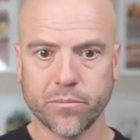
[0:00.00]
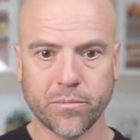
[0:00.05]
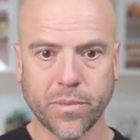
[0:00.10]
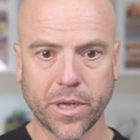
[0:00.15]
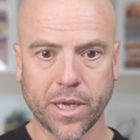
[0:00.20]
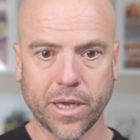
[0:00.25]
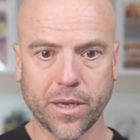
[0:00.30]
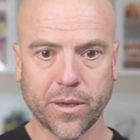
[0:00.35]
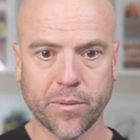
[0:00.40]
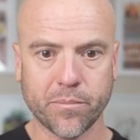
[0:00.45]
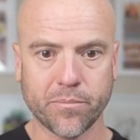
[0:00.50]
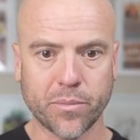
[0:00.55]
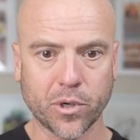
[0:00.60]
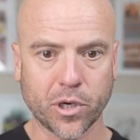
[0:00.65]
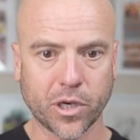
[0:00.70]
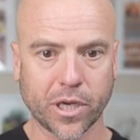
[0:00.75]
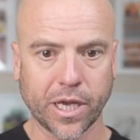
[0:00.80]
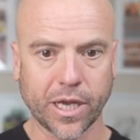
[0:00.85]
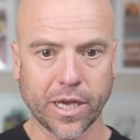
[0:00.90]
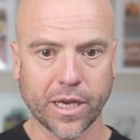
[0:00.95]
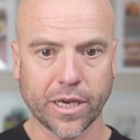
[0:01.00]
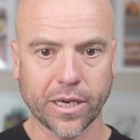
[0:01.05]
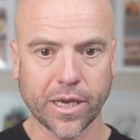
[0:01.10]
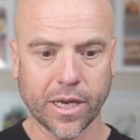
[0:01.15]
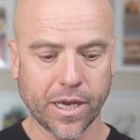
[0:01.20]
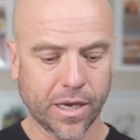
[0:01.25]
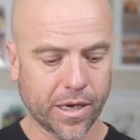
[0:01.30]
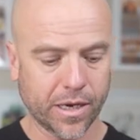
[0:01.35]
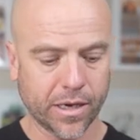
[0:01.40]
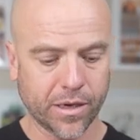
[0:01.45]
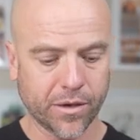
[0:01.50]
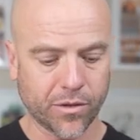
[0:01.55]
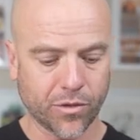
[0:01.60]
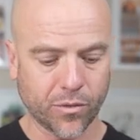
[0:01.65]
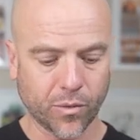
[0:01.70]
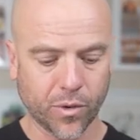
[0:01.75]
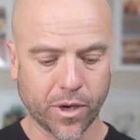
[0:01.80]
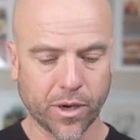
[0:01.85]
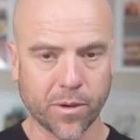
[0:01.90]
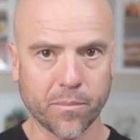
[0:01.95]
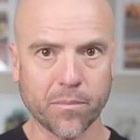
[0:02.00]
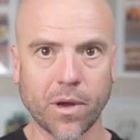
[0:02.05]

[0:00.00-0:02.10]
be booking in 3